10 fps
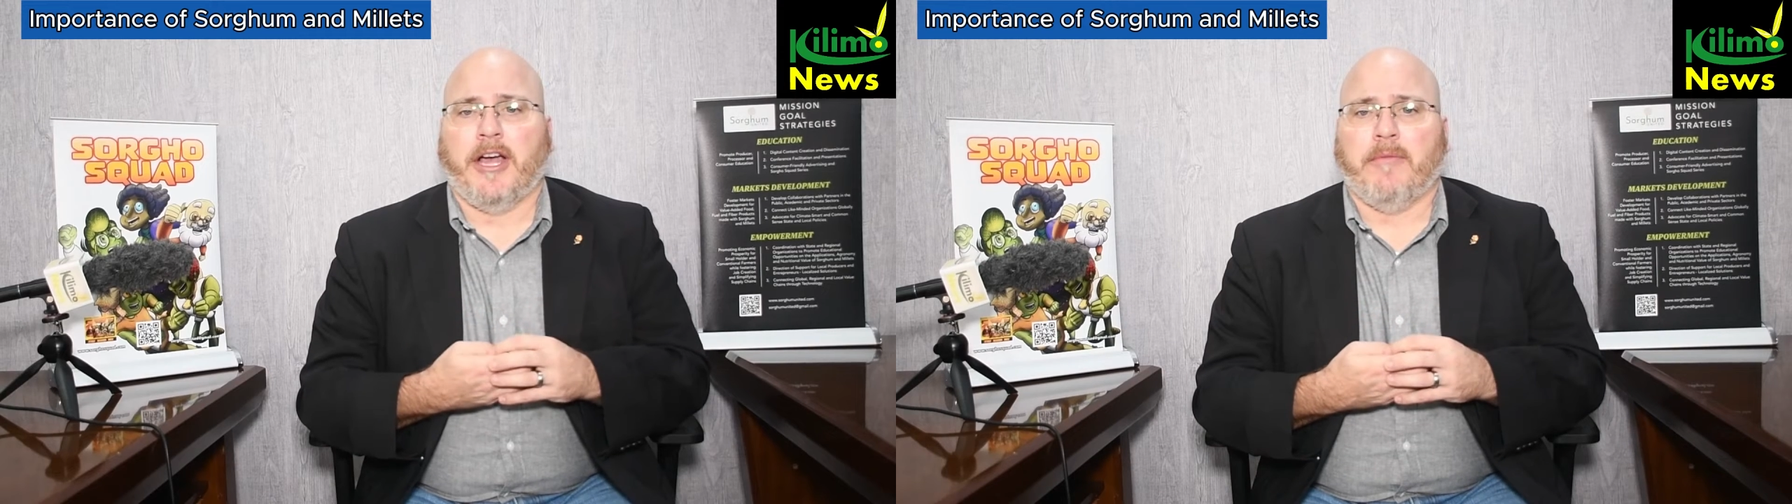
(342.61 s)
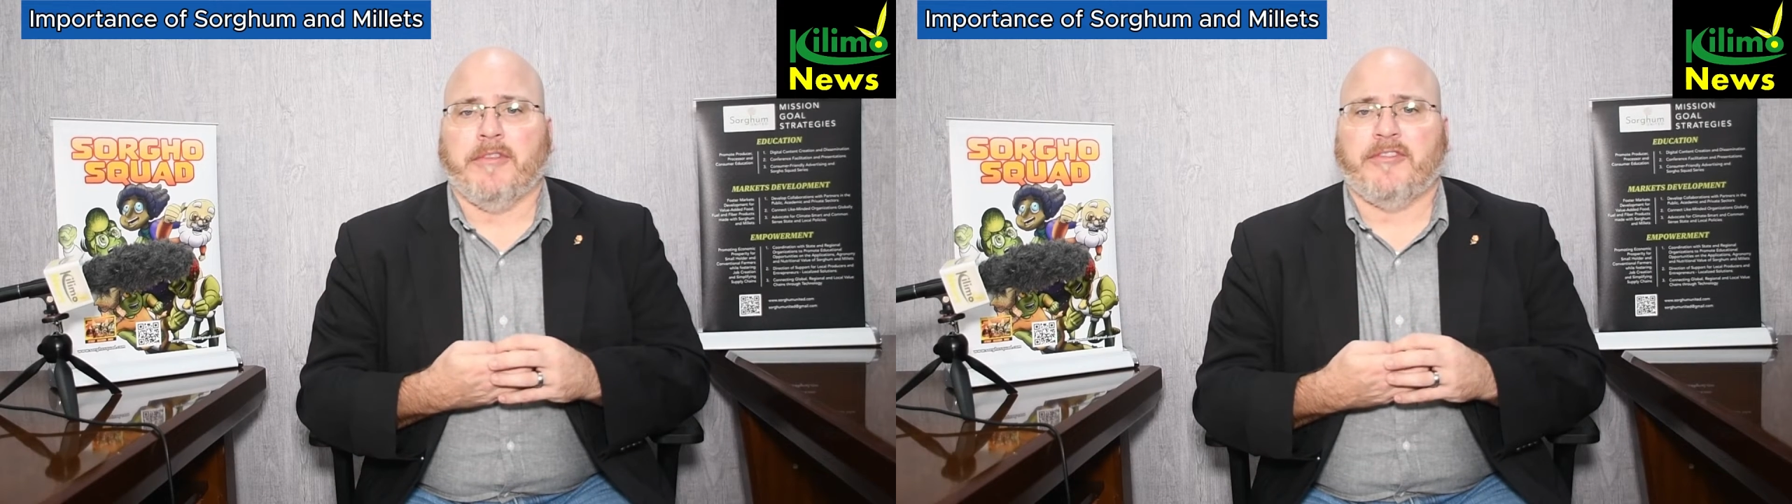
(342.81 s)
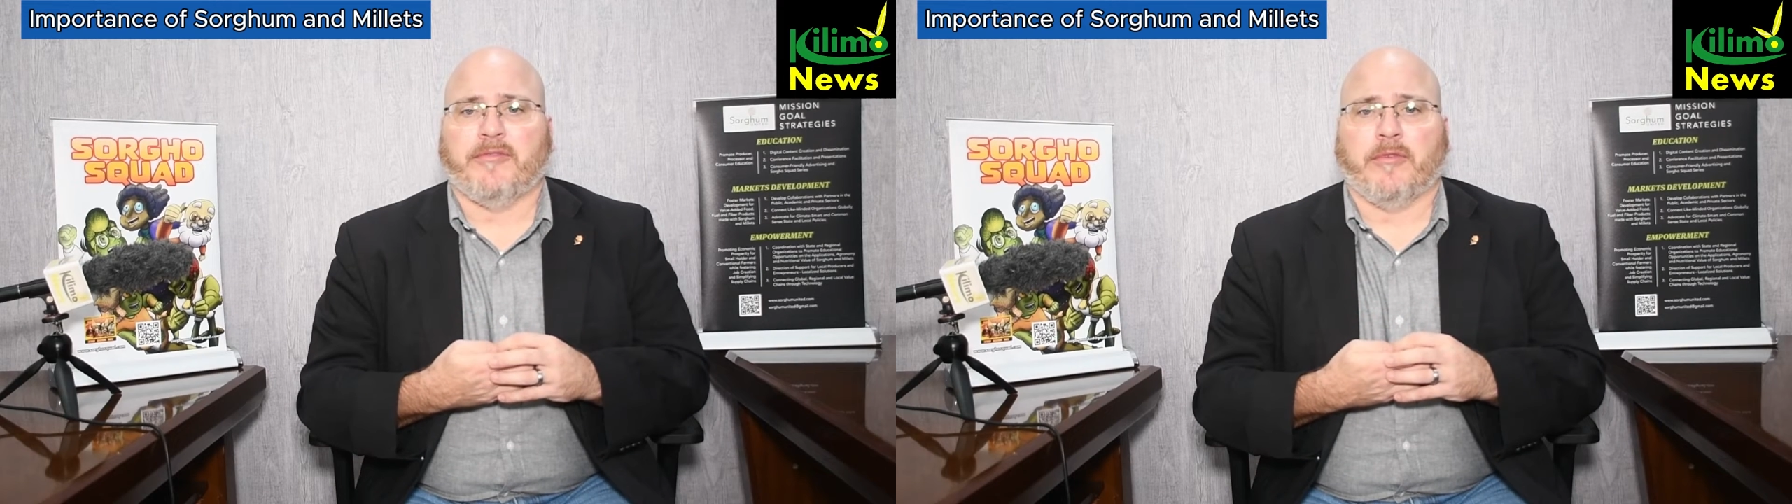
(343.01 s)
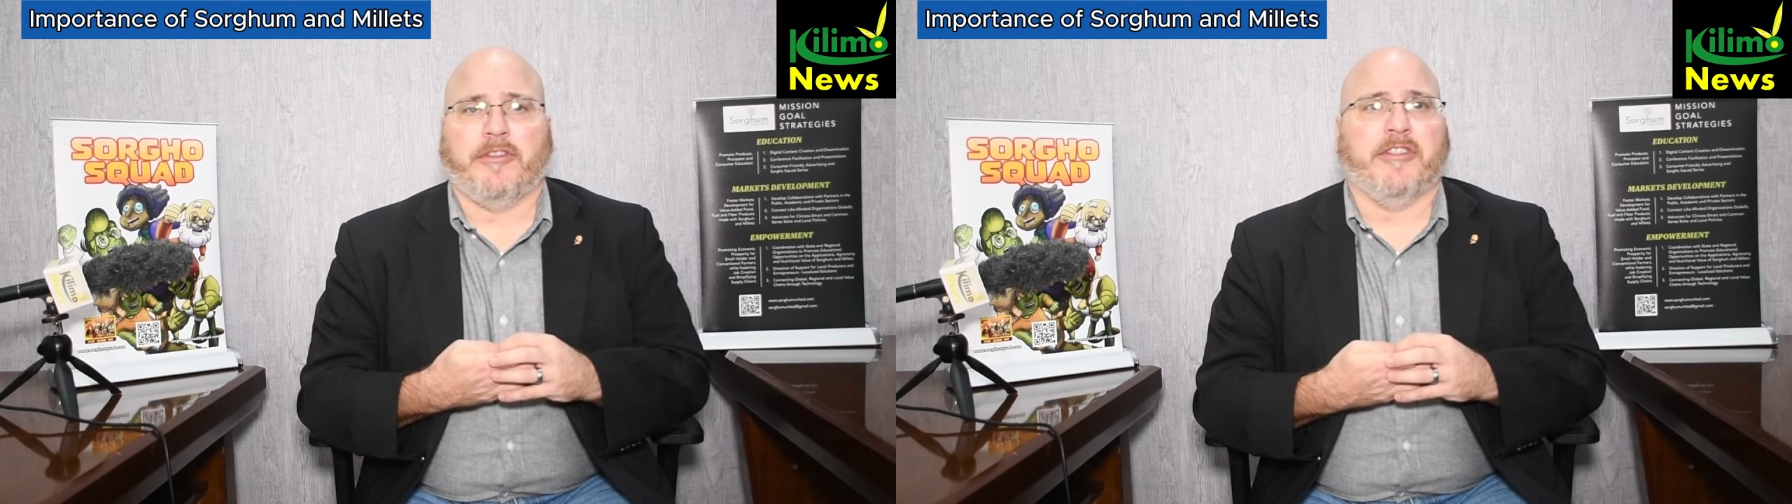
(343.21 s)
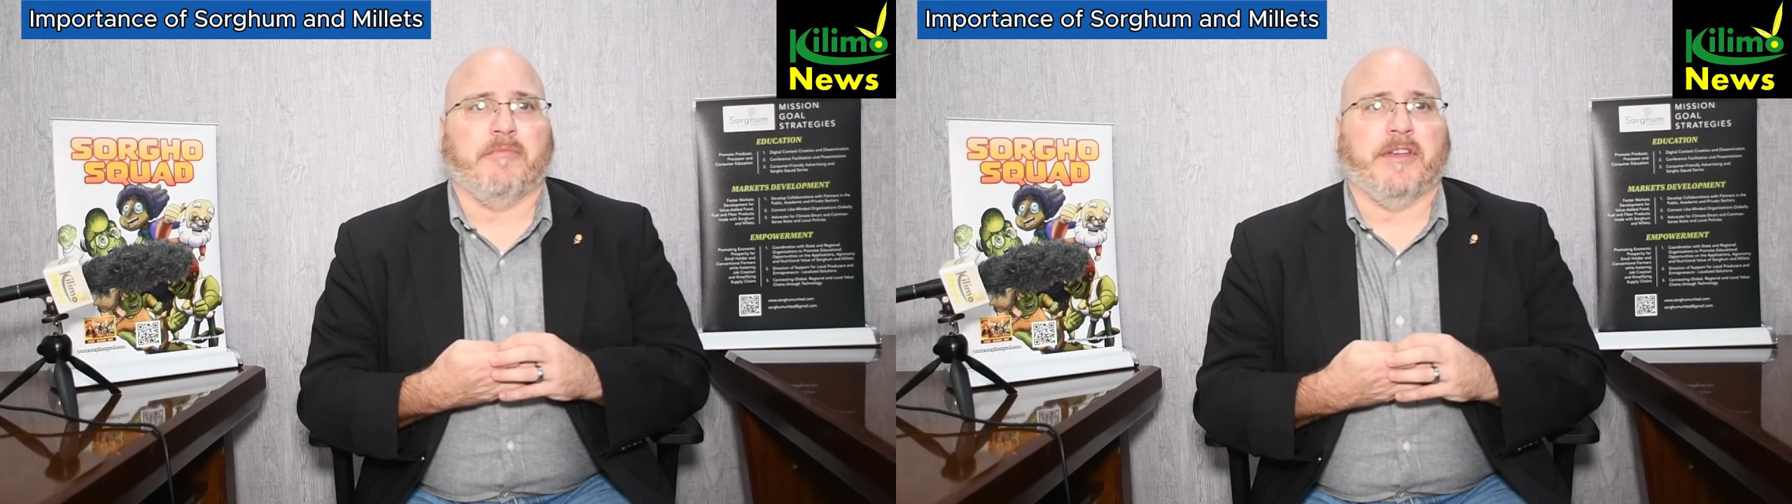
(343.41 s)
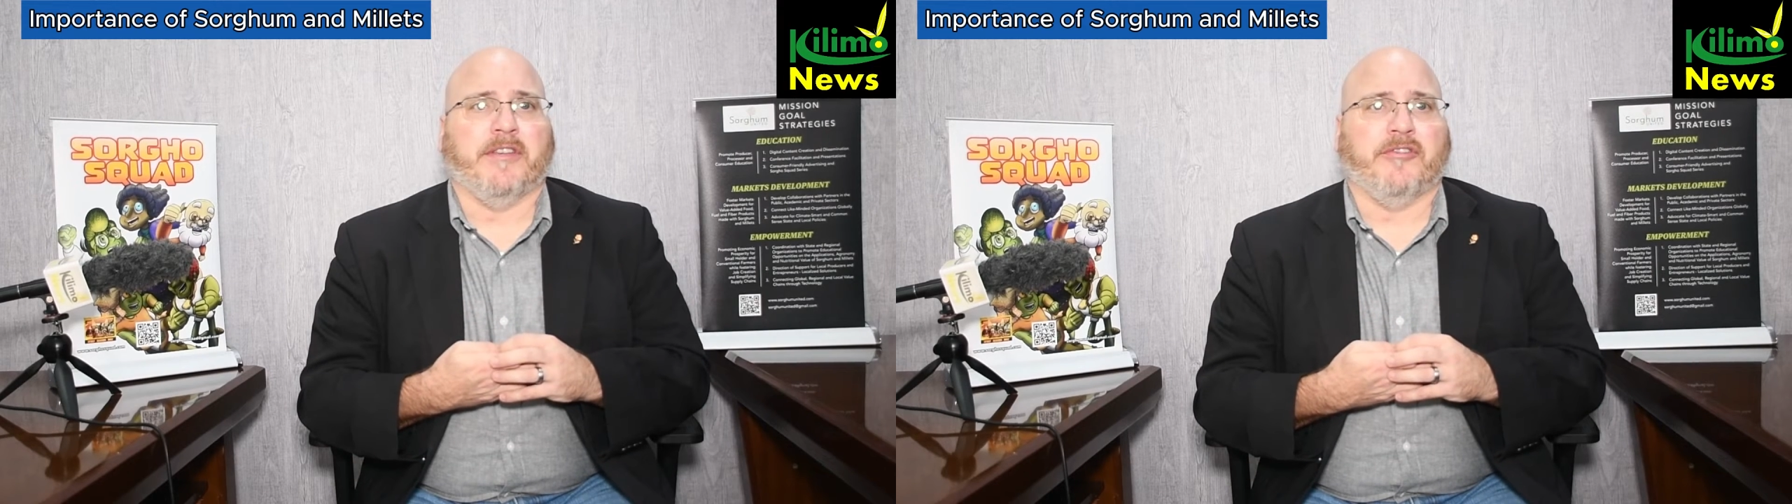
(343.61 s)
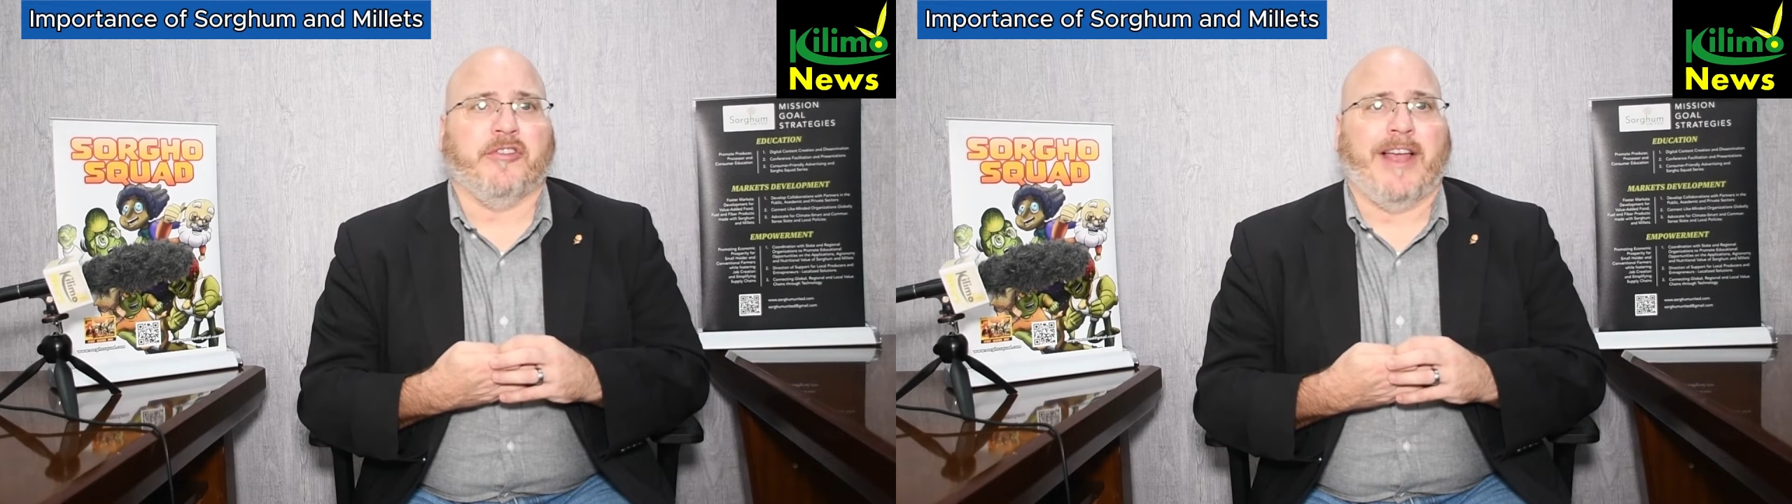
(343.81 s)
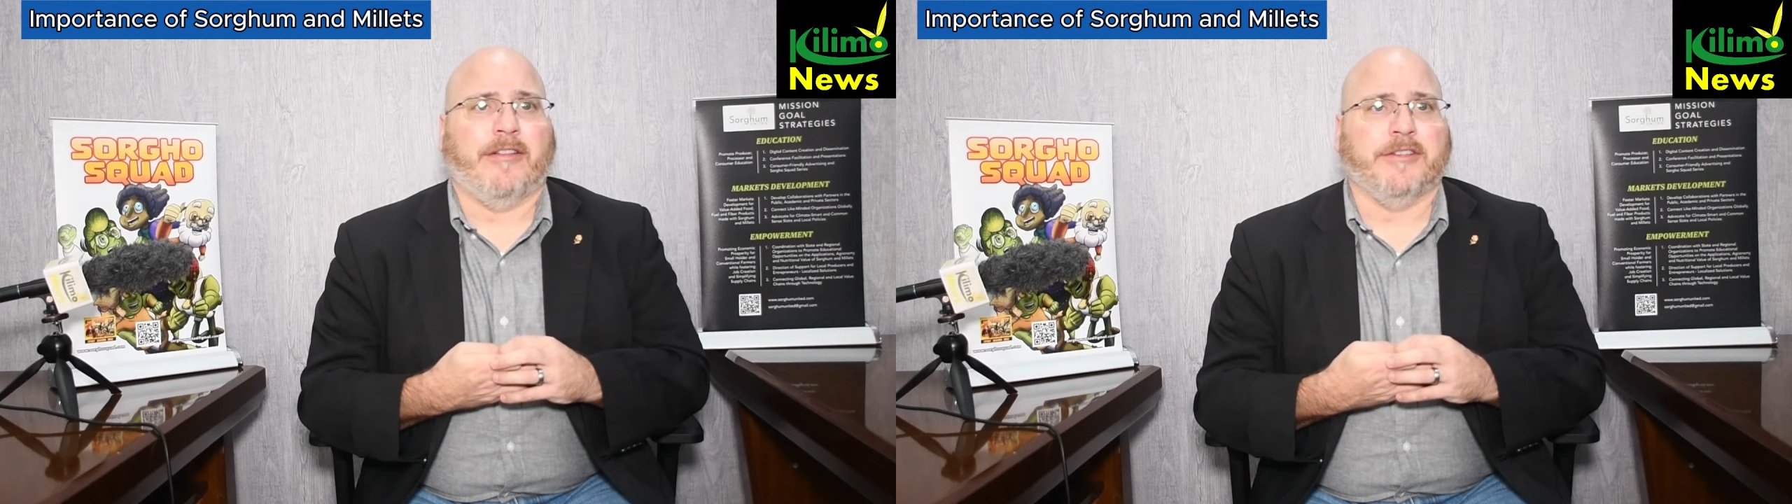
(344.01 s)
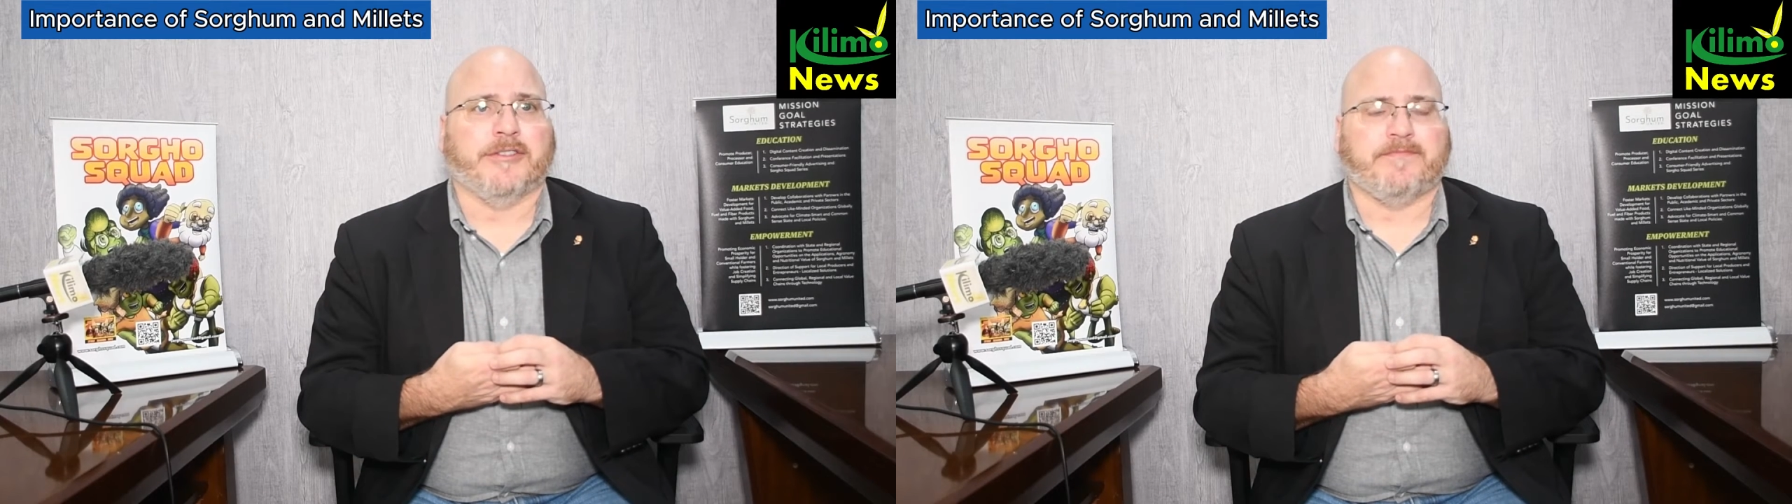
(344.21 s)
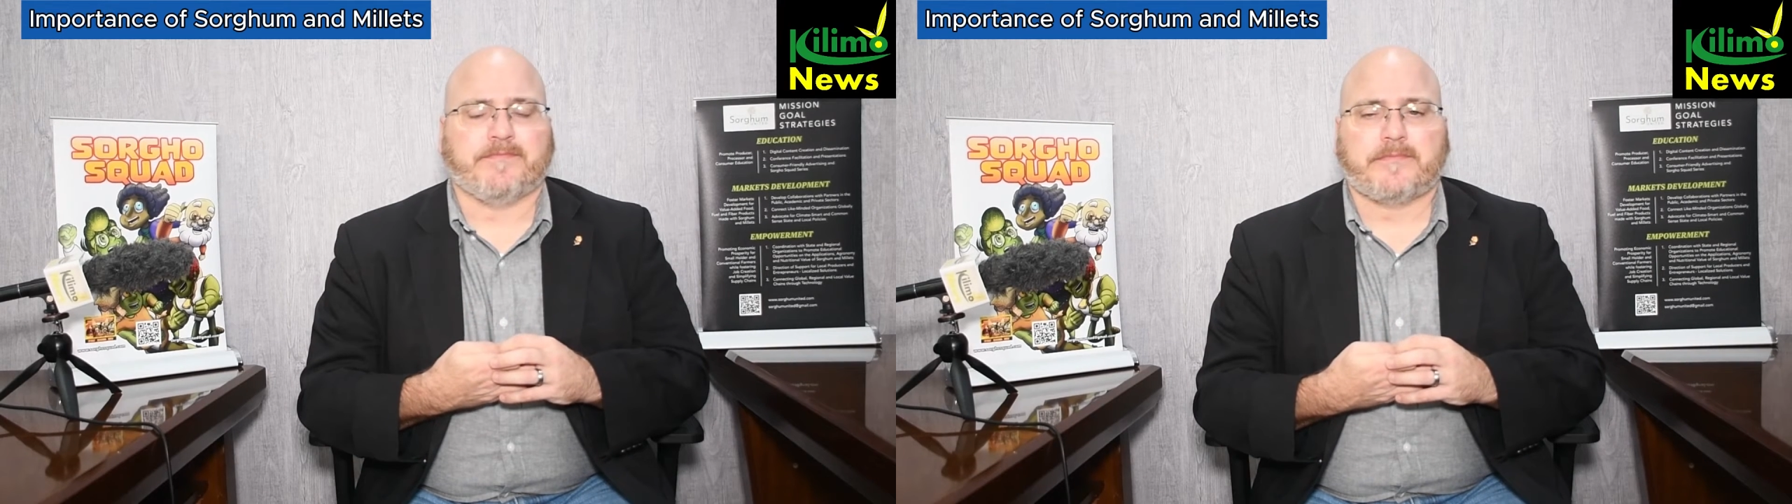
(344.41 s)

This is really the biggest challenge.